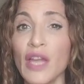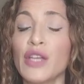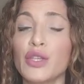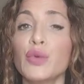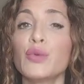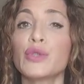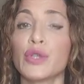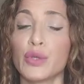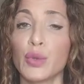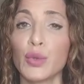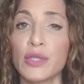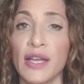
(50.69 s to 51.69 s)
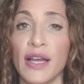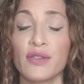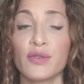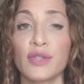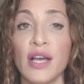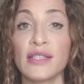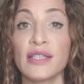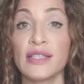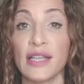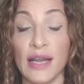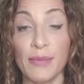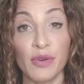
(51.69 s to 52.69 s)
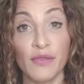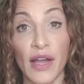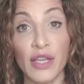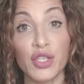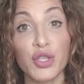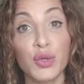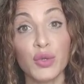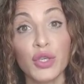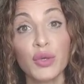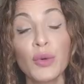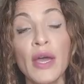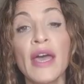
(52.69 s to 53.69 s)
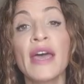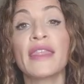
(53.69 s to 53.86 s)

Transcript: and use the tools and exercises that I provide to you.